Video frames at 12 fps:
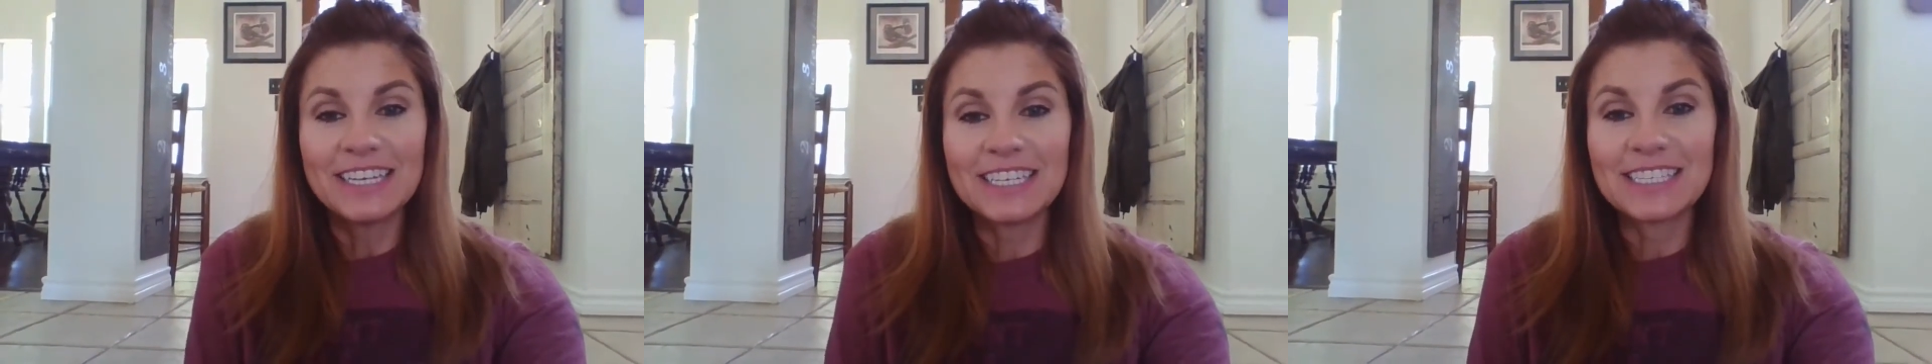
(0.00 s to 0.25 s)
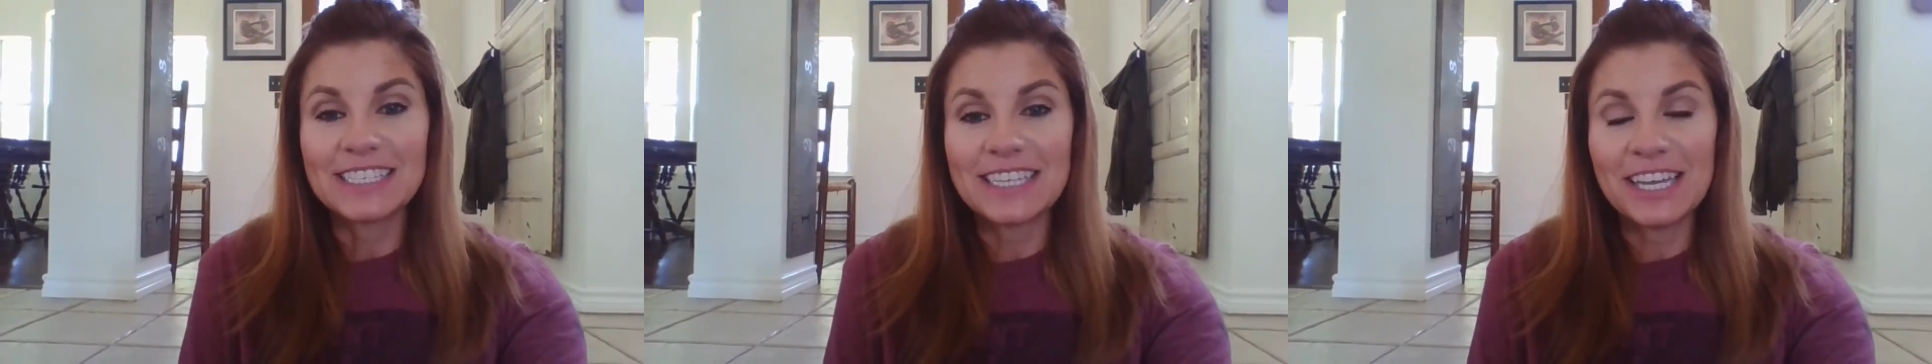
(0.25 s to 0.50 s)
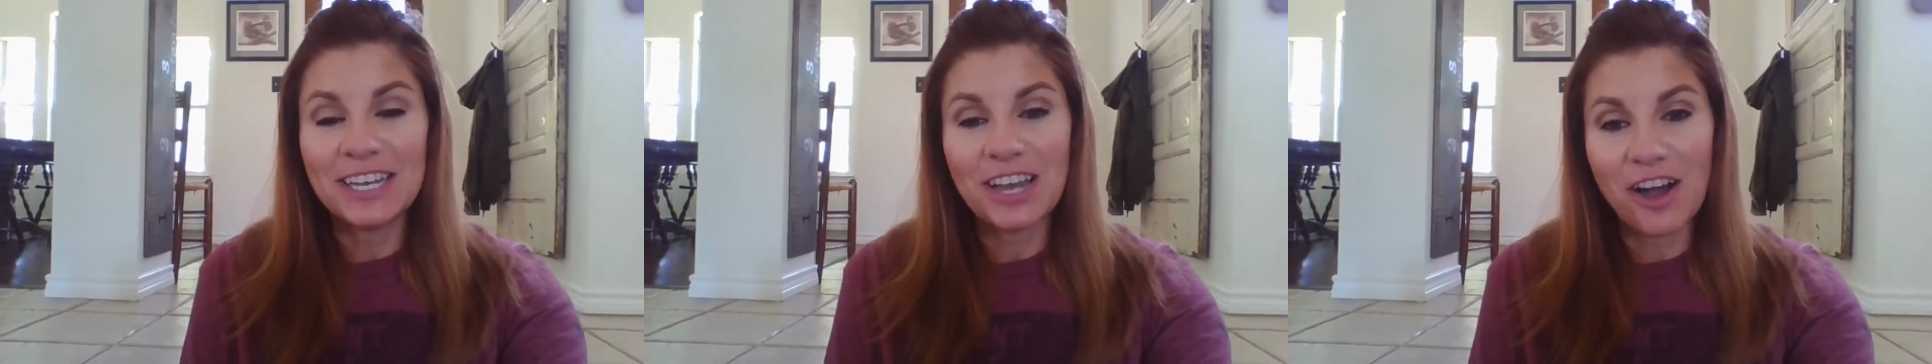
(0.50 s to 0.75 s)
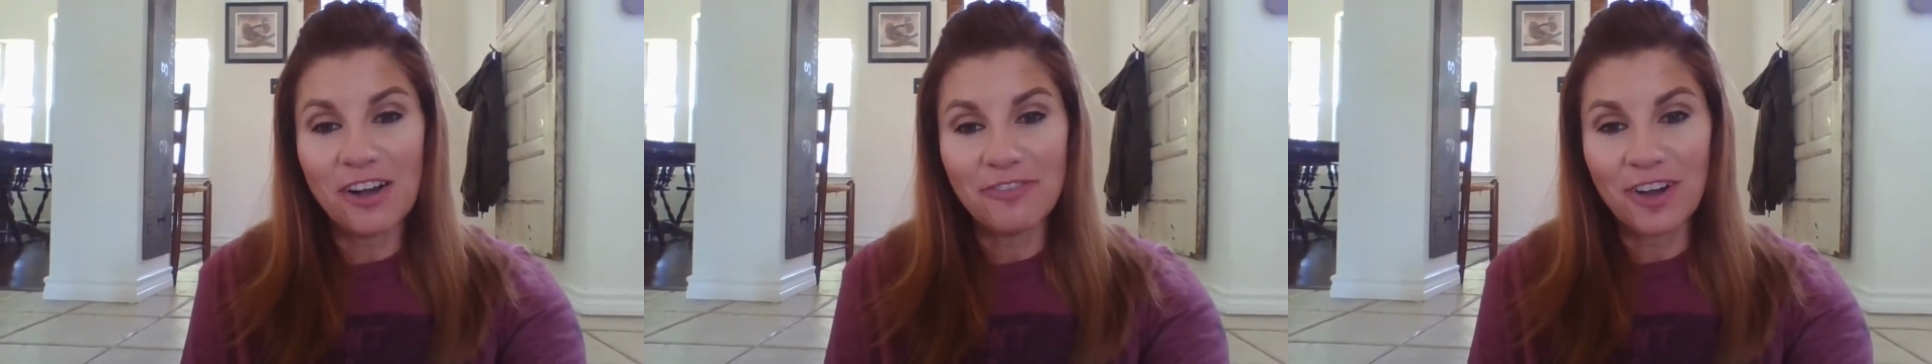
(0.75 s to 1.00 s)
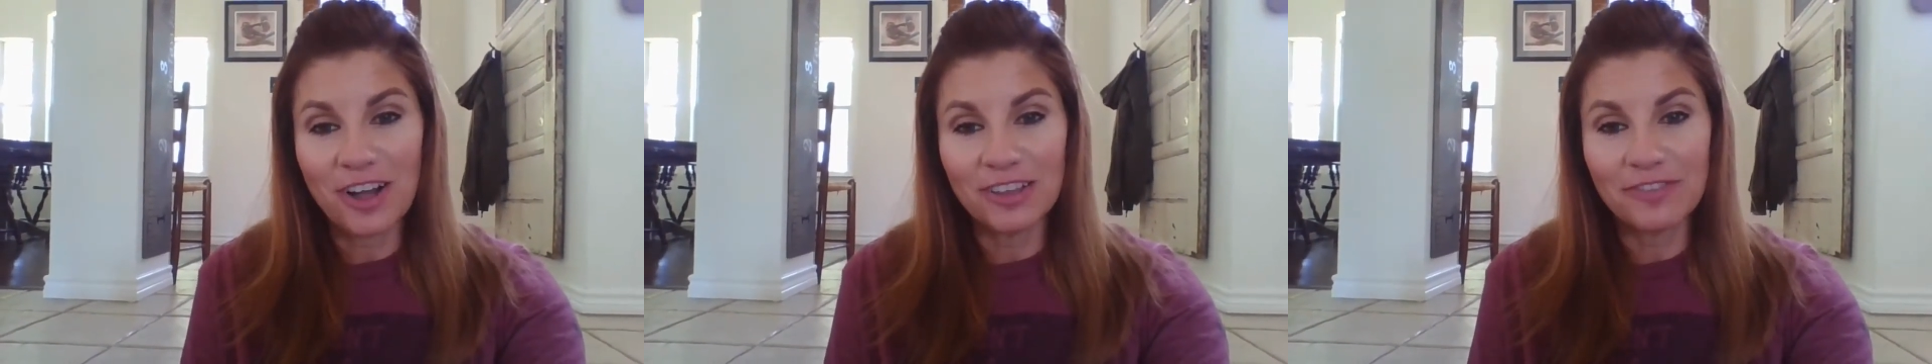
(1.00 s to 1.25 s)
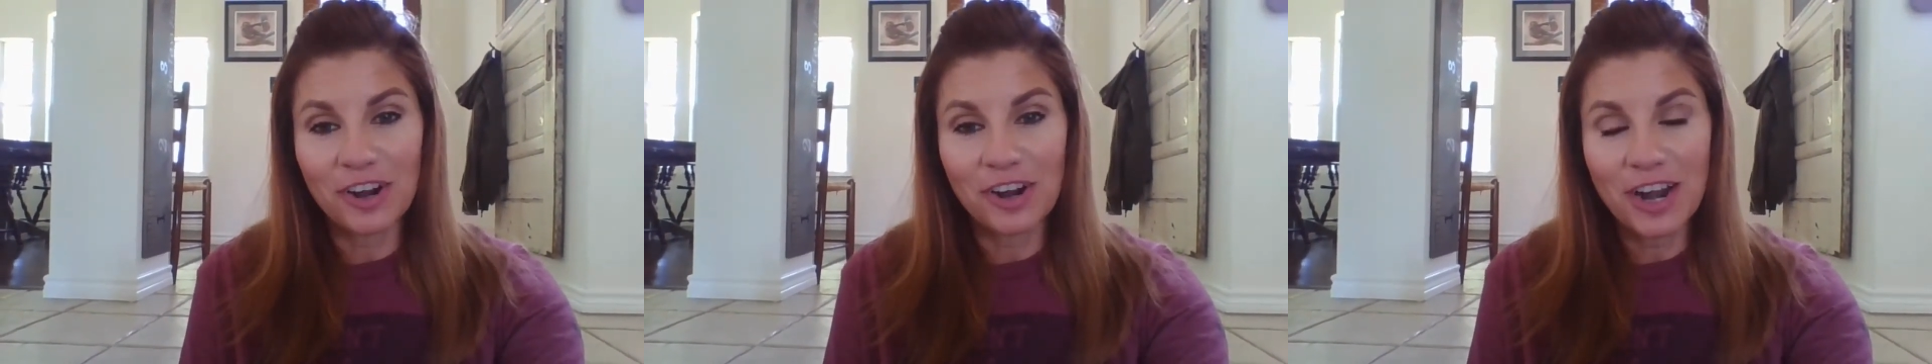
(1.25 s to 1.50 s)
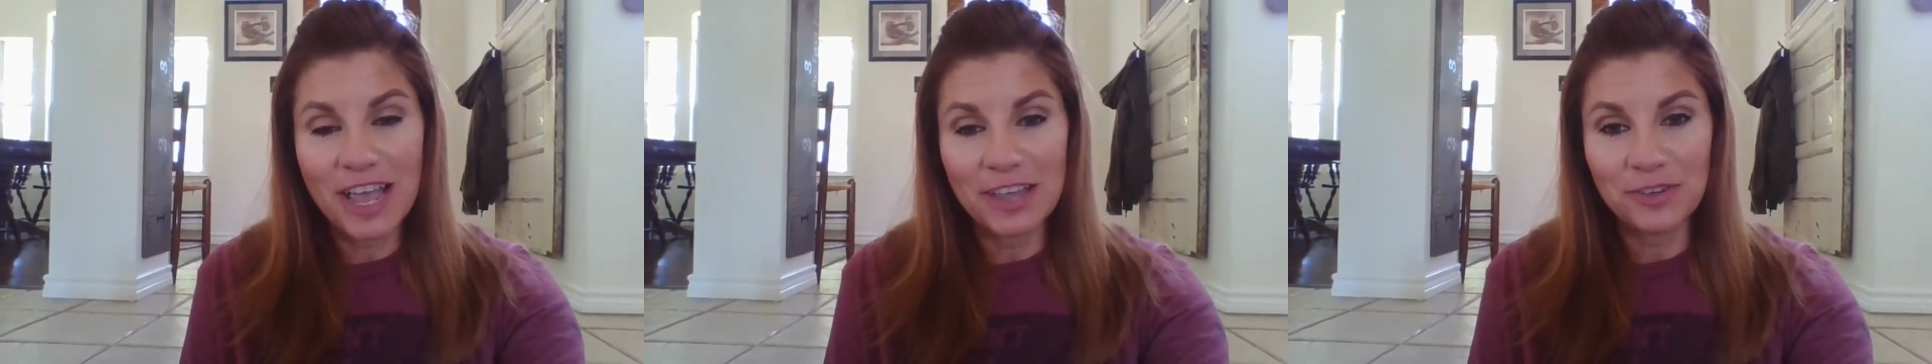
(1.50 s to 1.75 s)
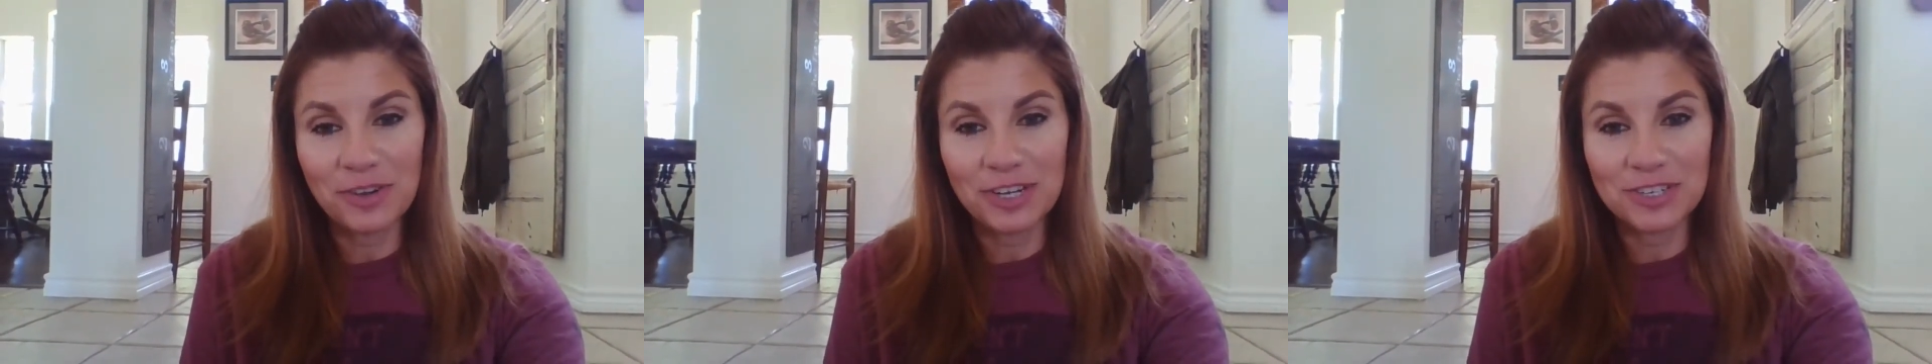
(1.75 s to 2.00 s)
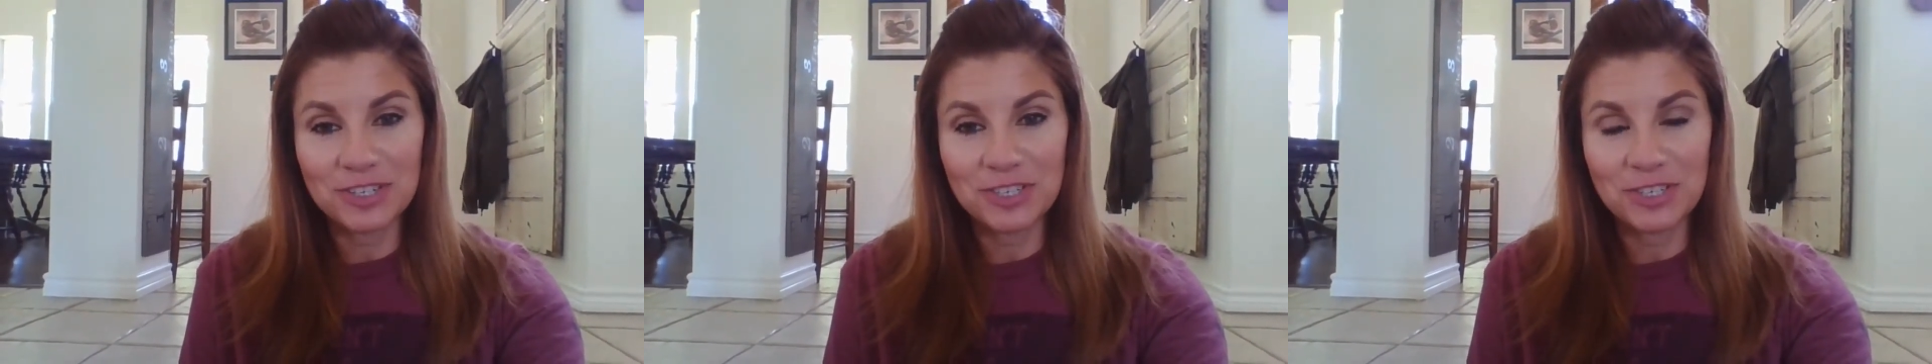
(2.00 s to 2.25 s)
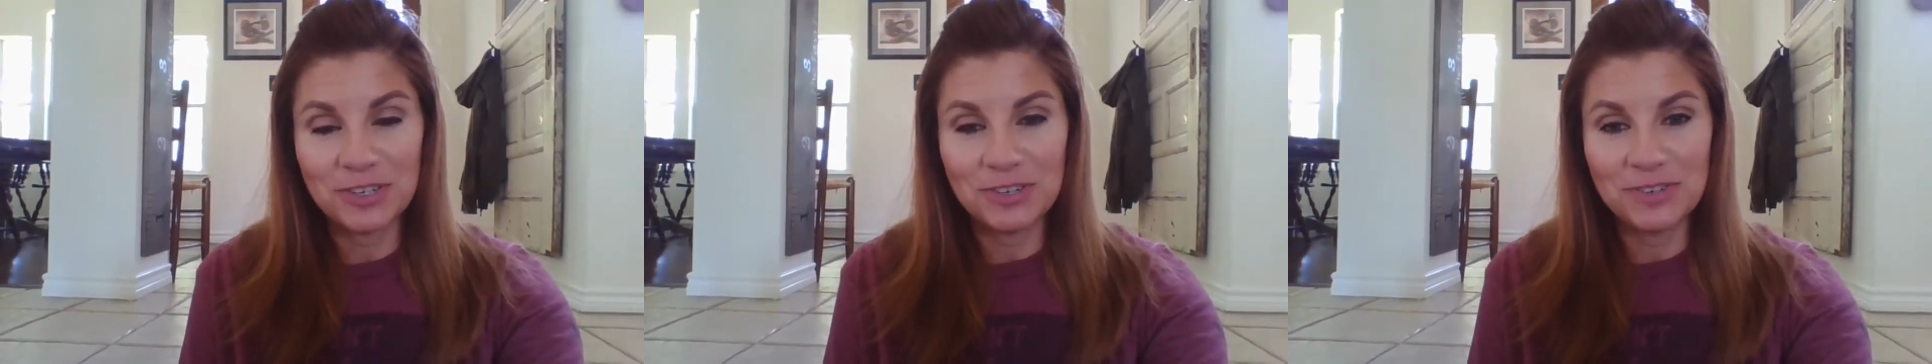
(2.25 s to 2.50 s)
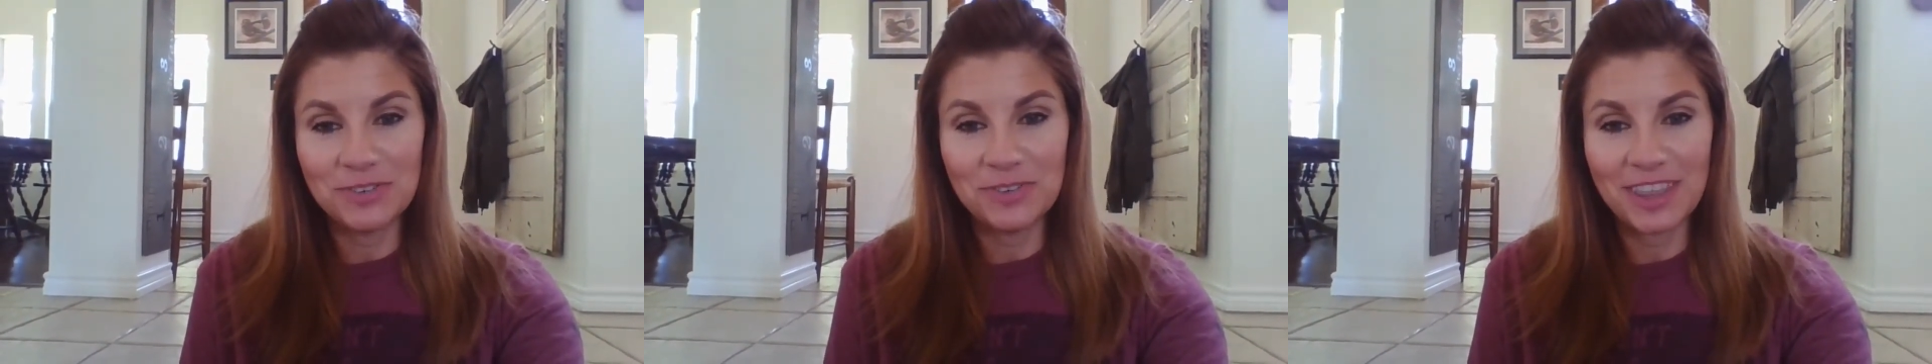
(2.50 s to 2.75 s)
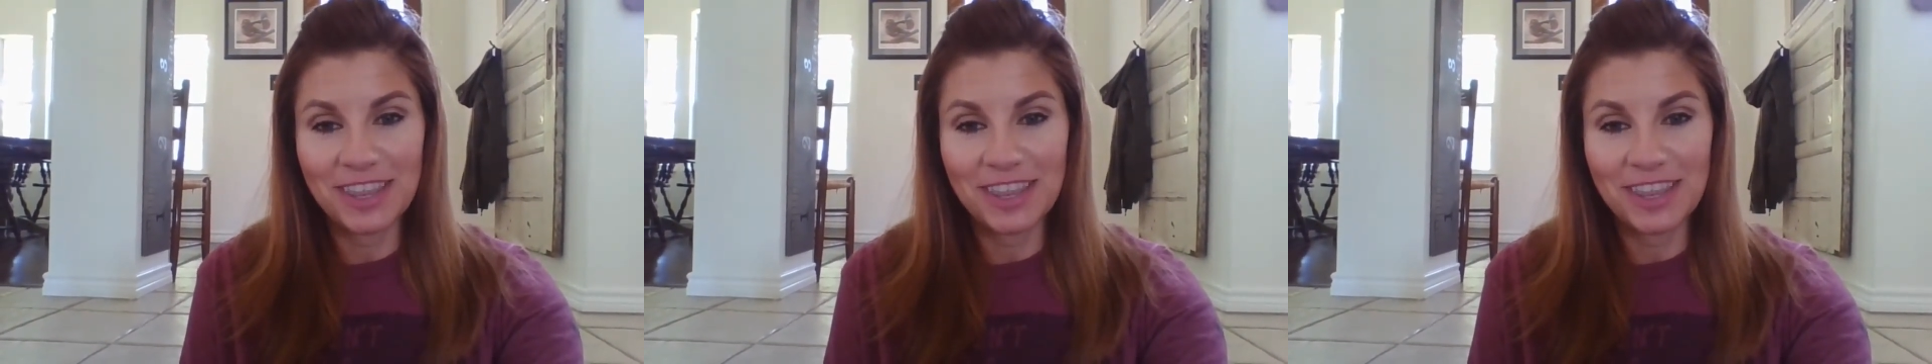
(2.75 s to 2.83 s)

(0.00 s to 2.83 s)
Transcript: to send off all of our eighth graders to